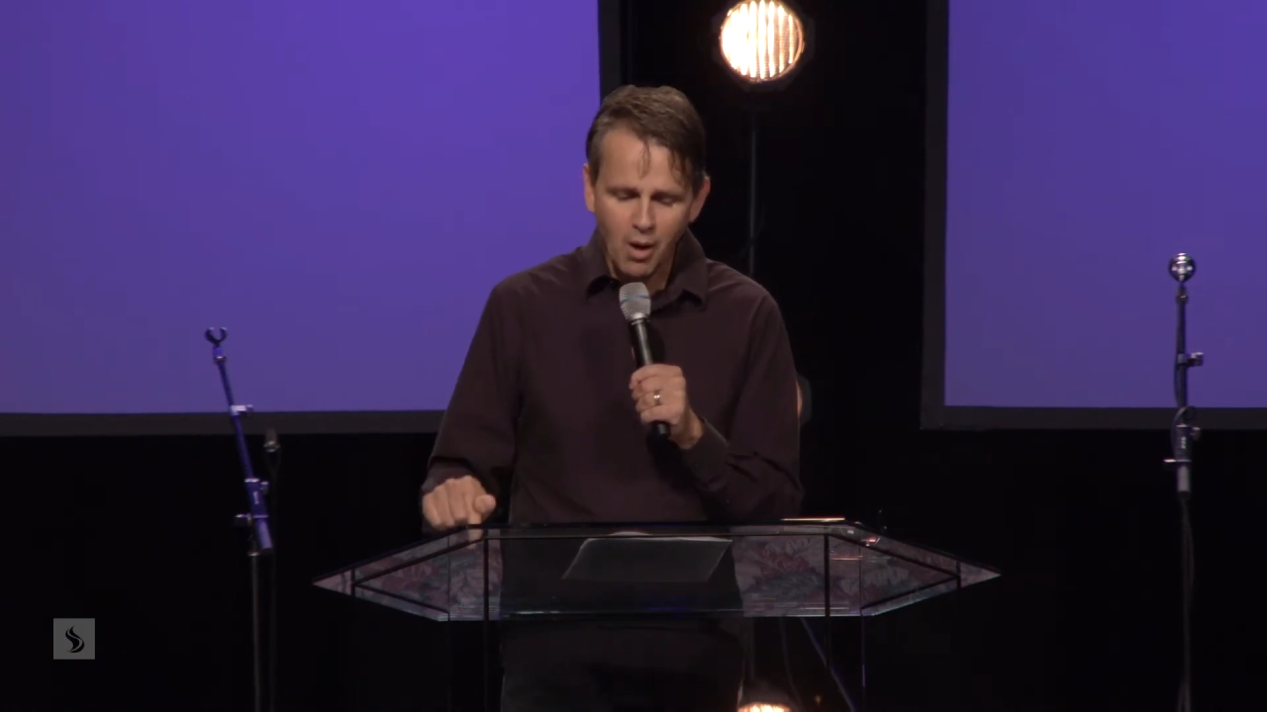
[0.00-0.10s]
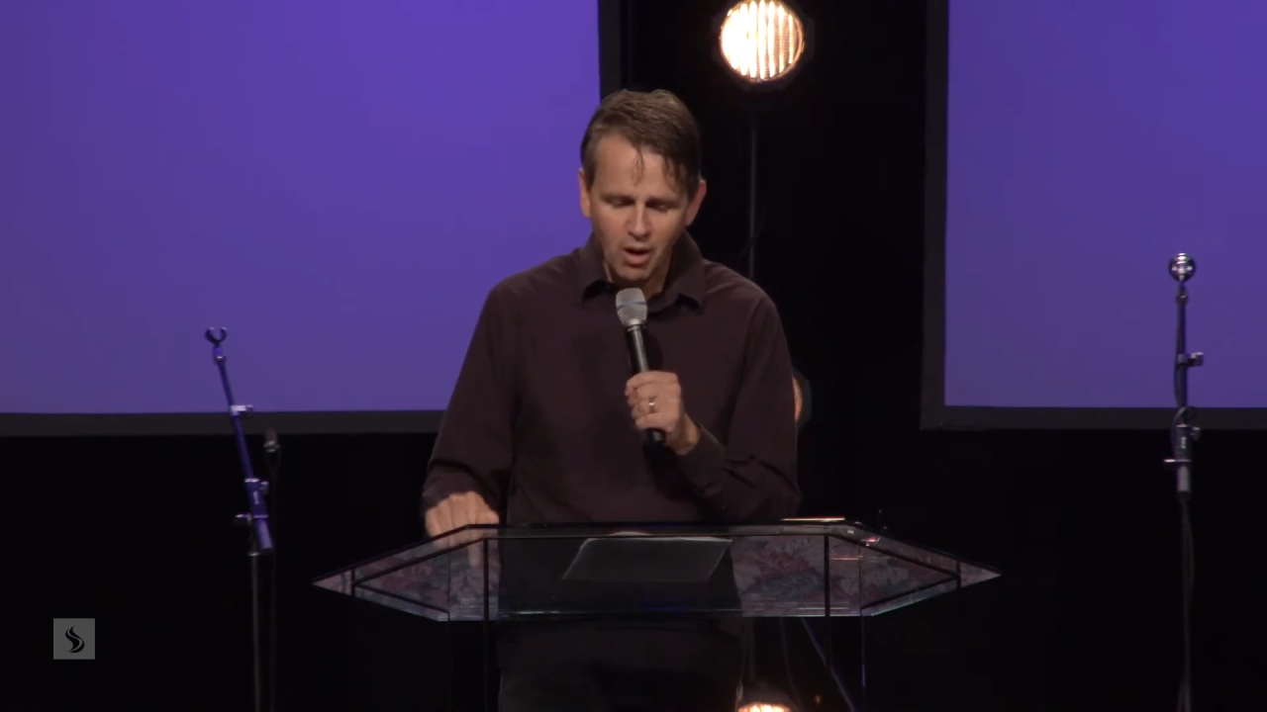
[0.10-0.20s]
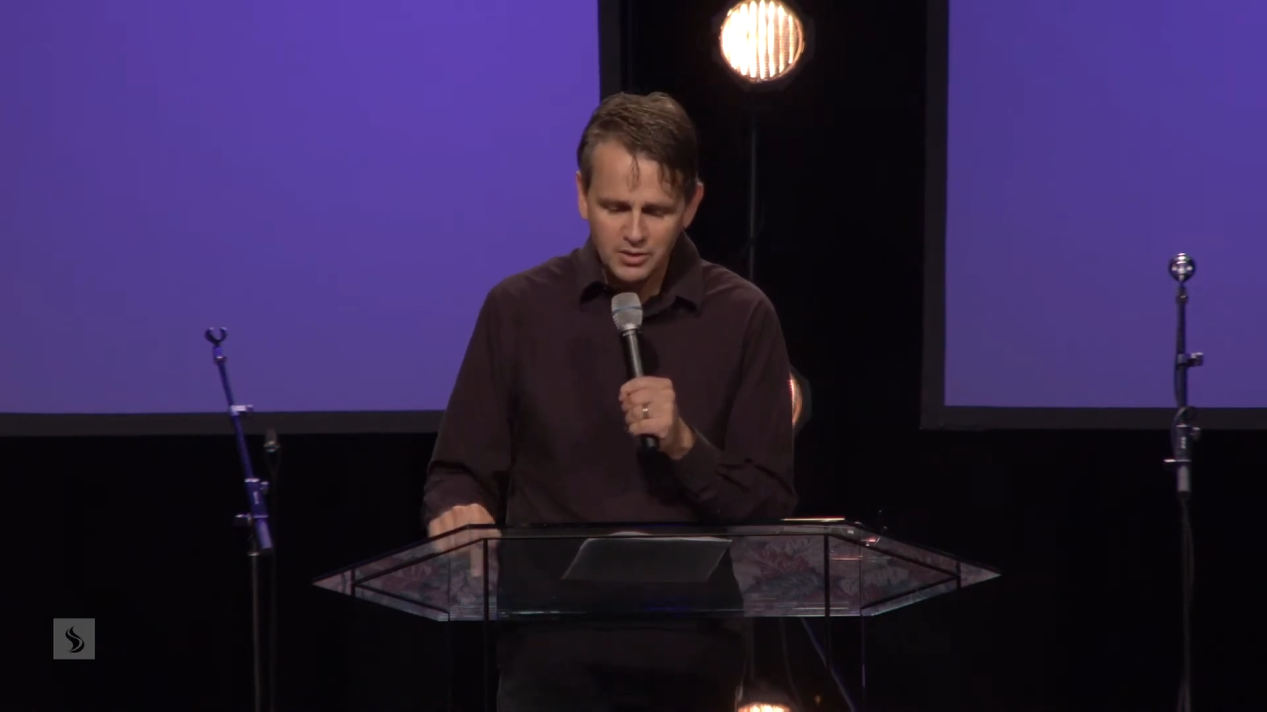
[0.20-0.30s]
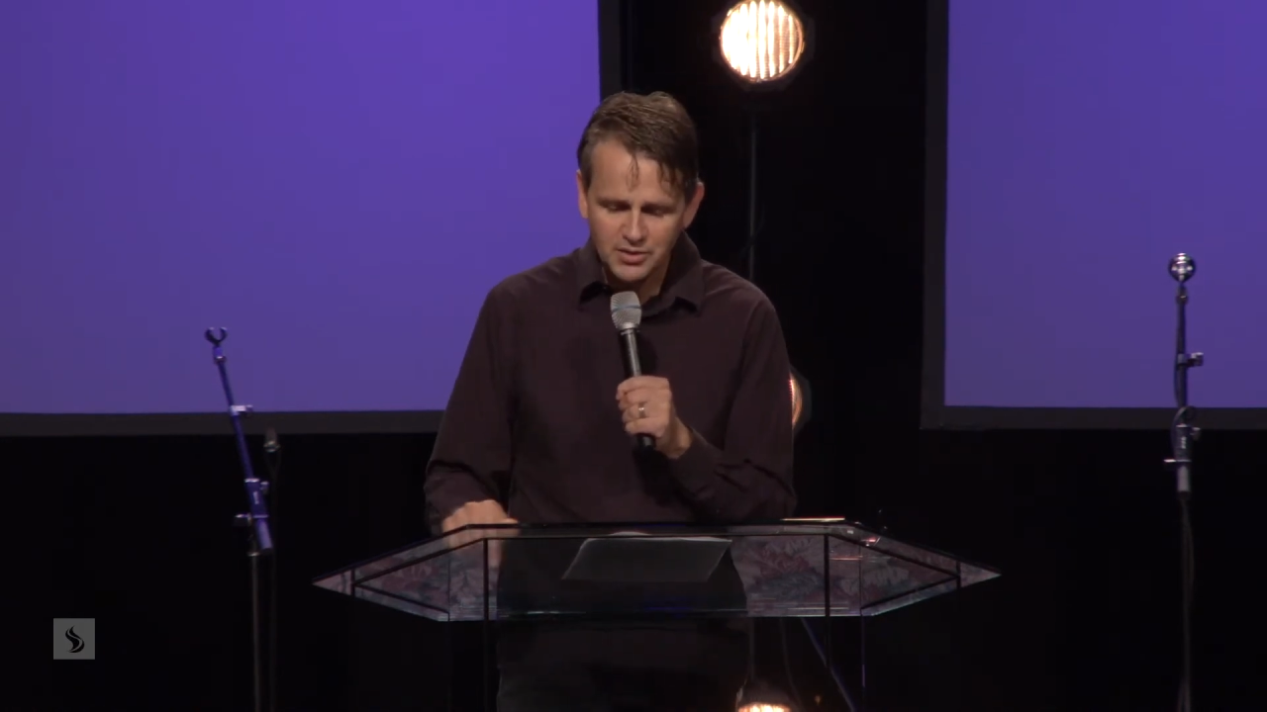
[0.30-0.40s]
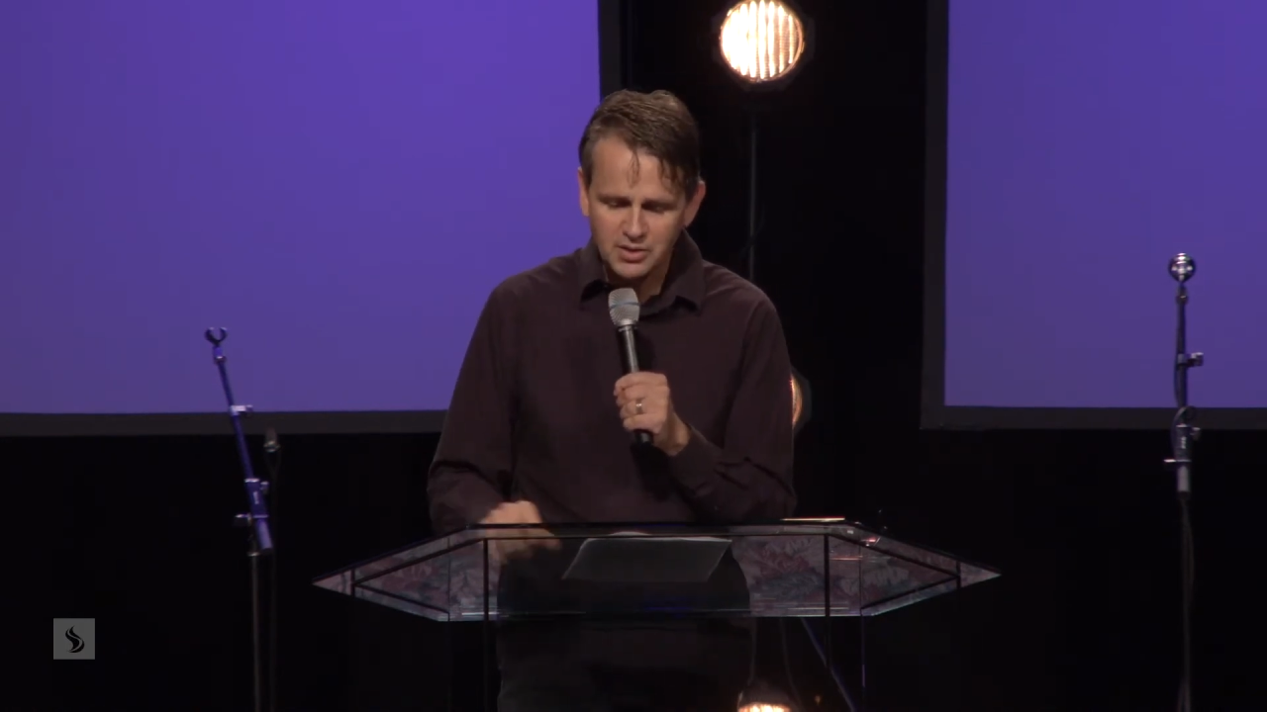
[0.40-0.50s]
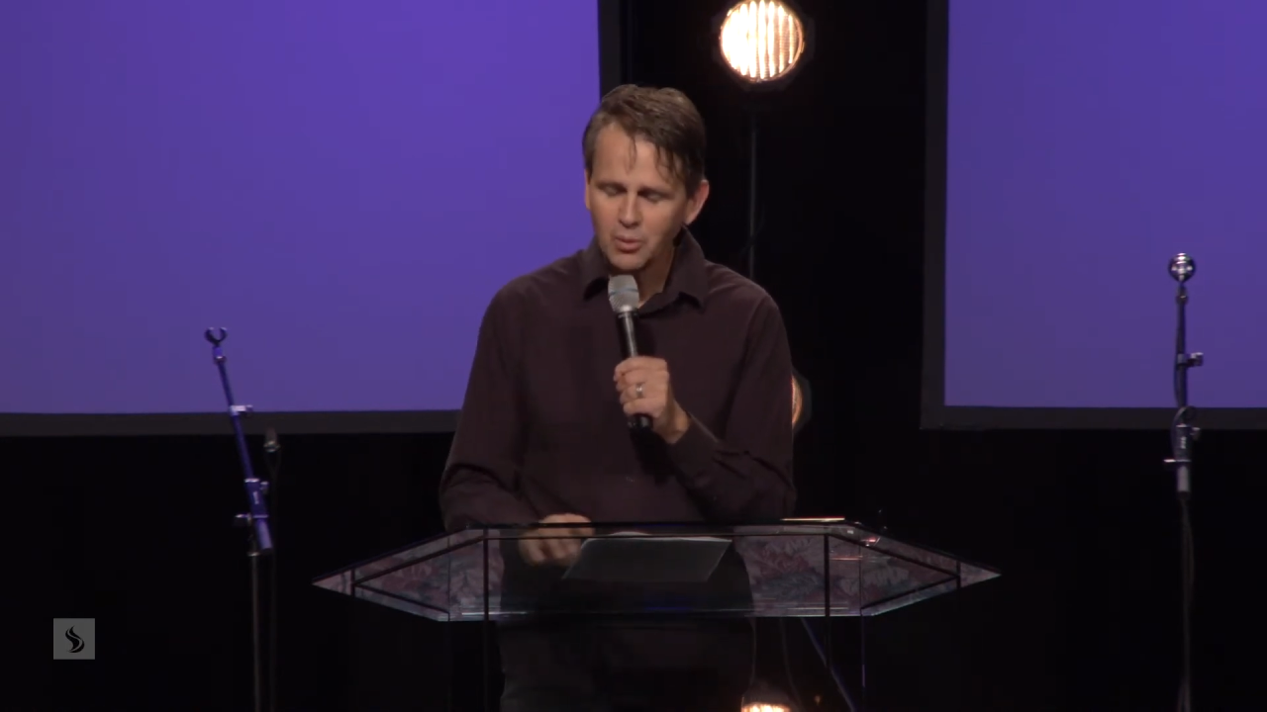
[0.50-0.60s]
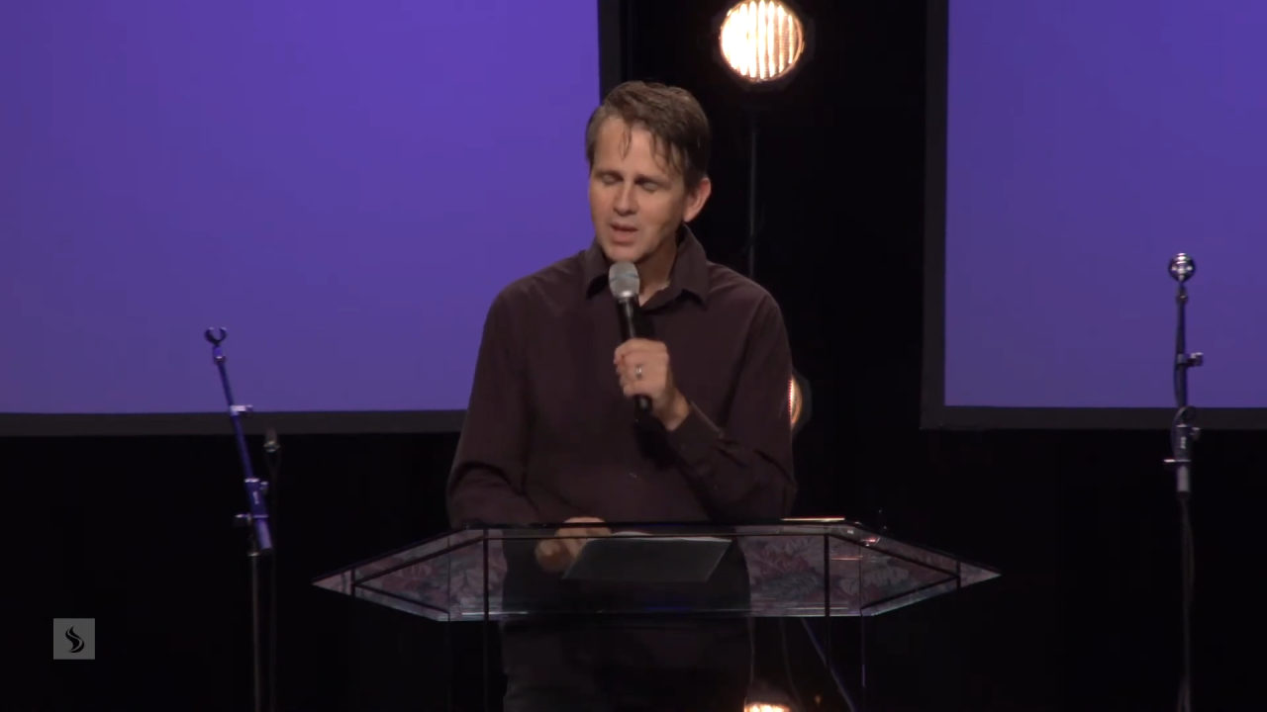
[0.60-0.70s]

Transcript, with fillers: also